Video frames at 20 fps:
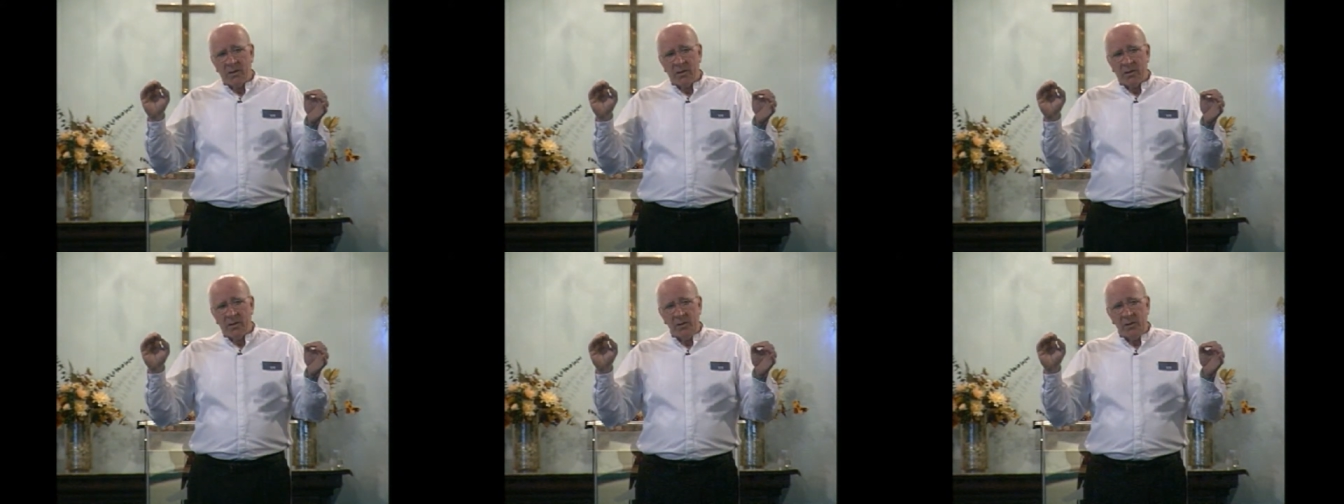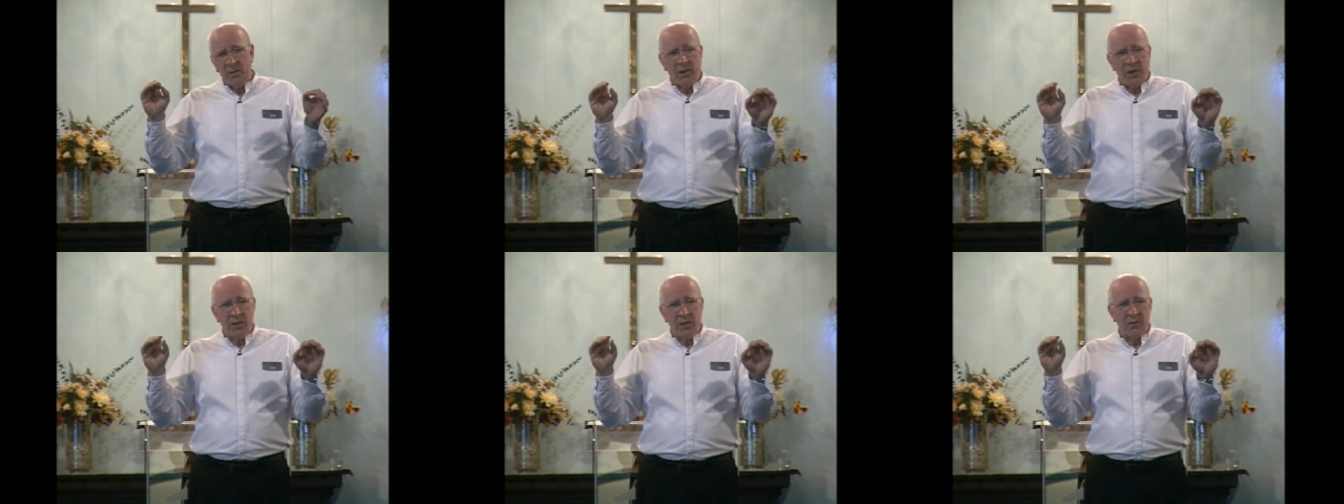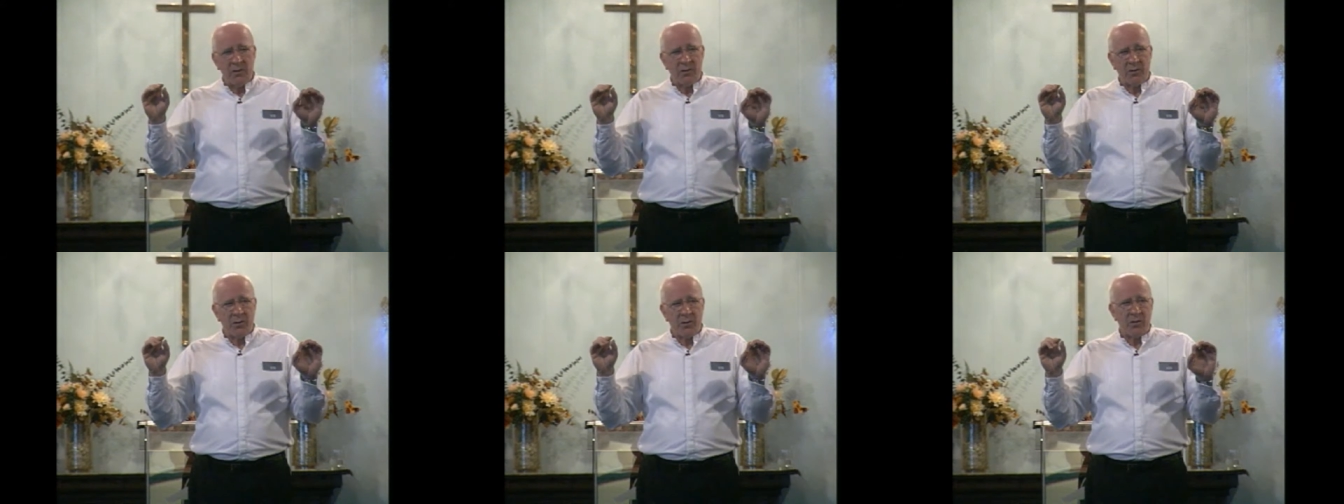that
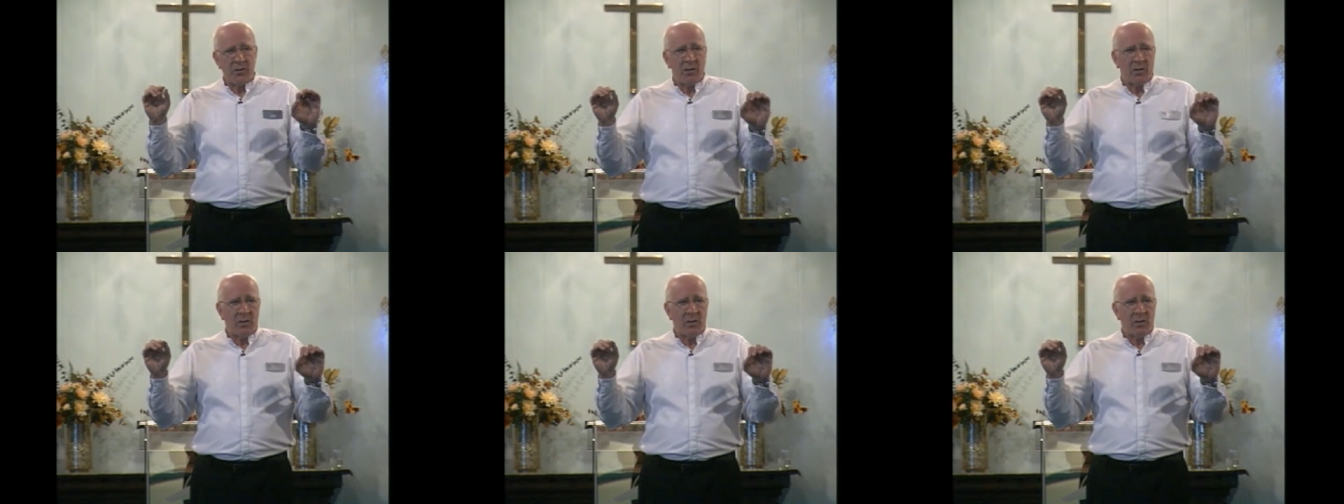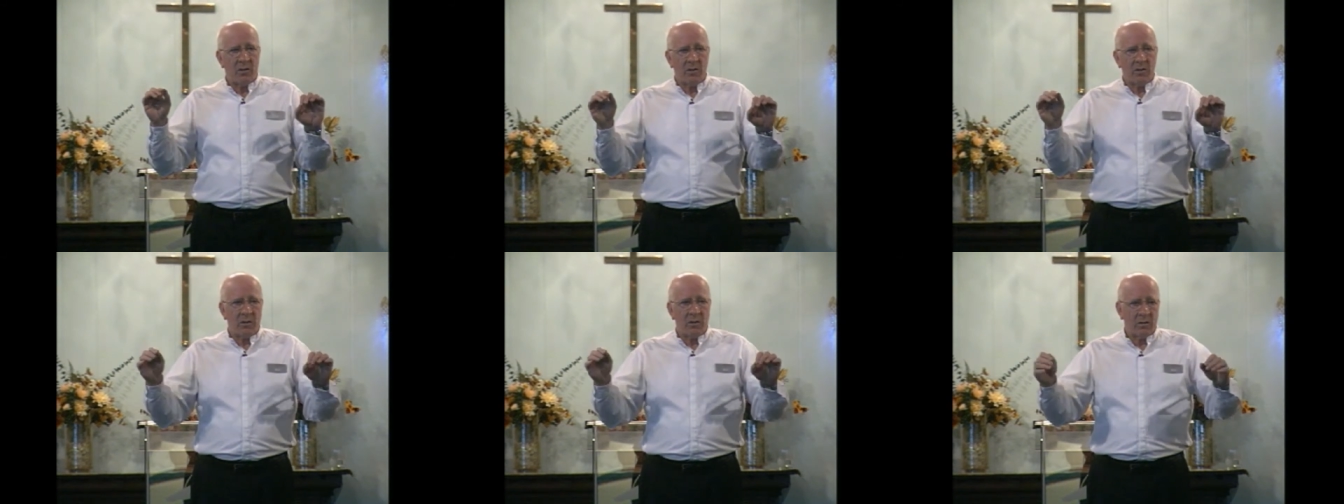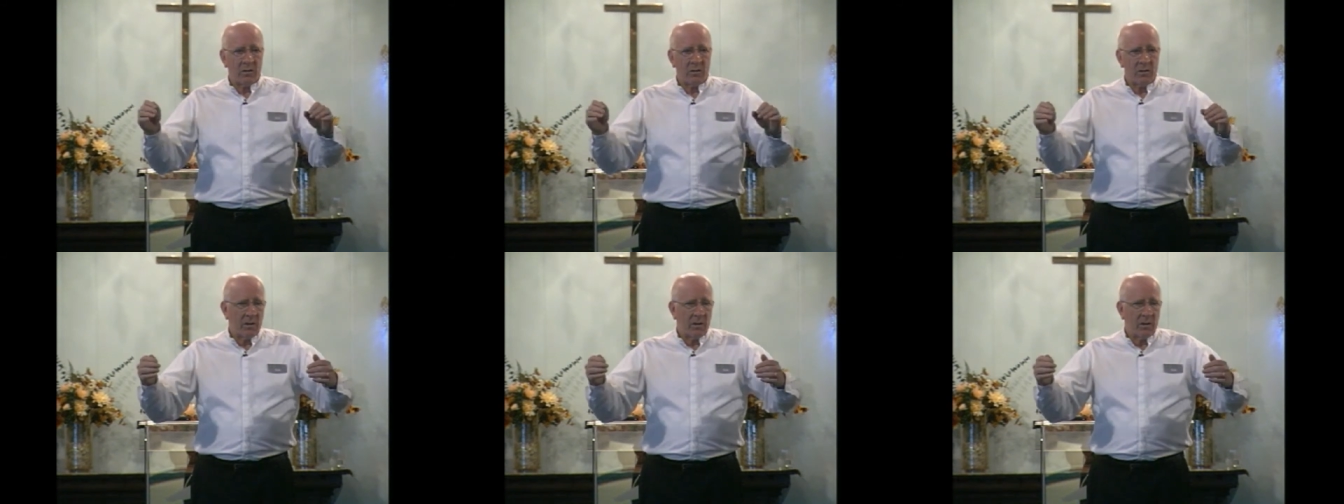Jesus
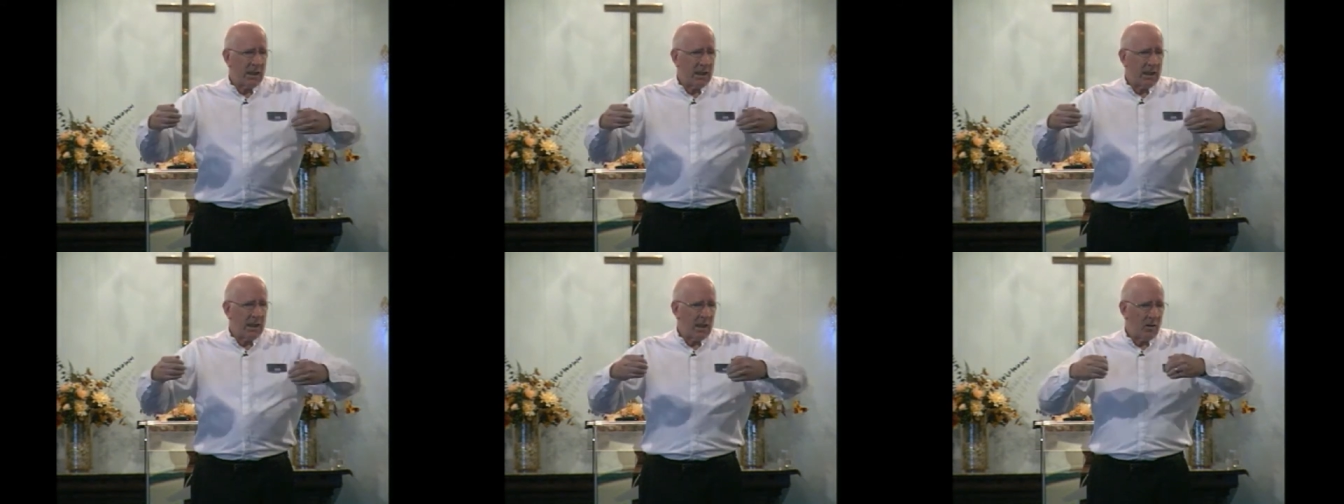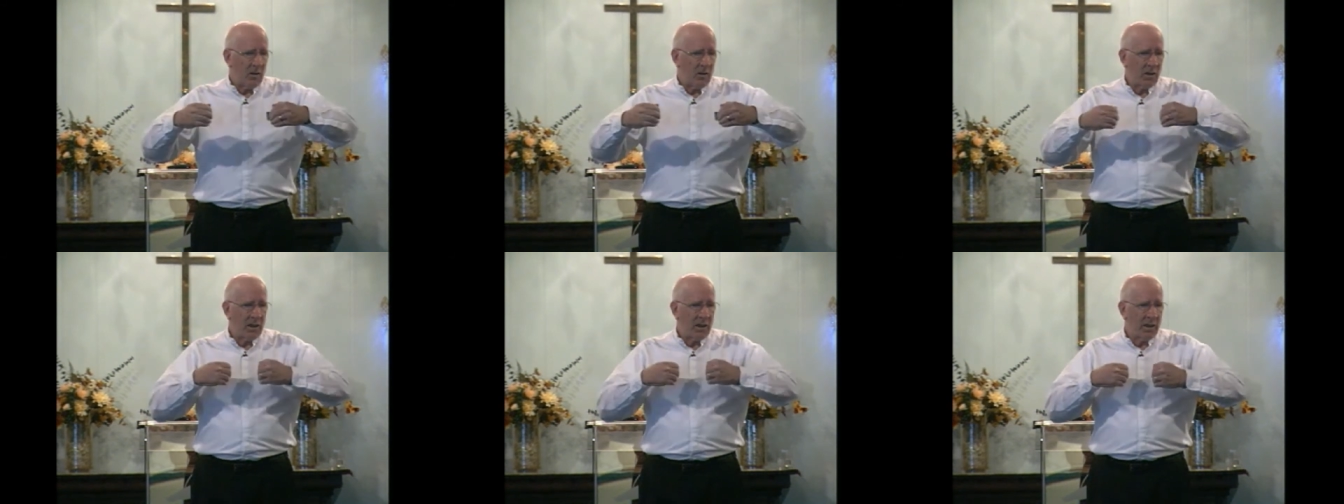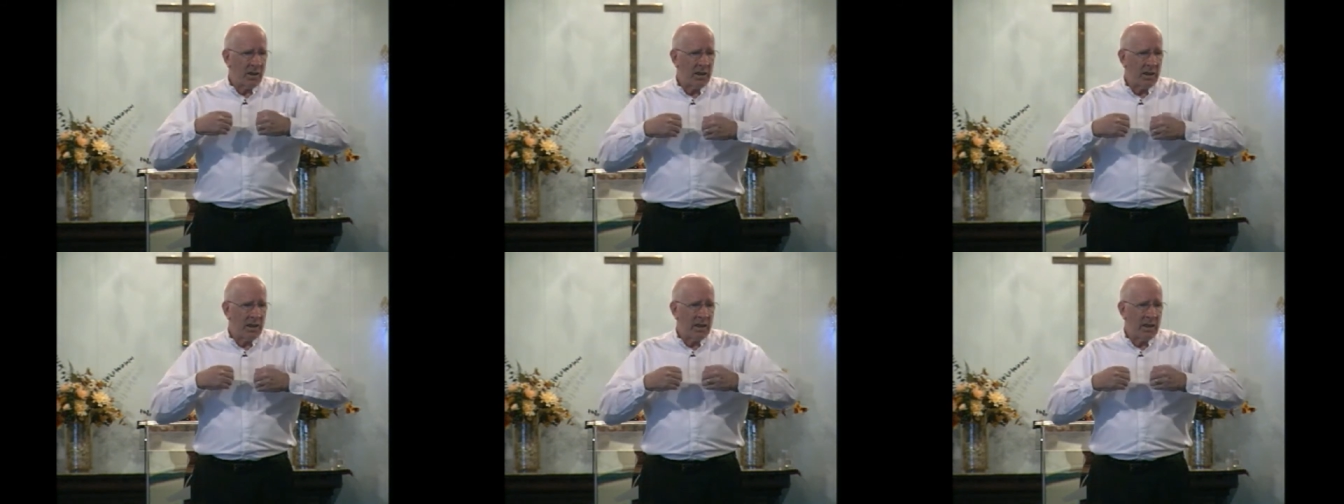called our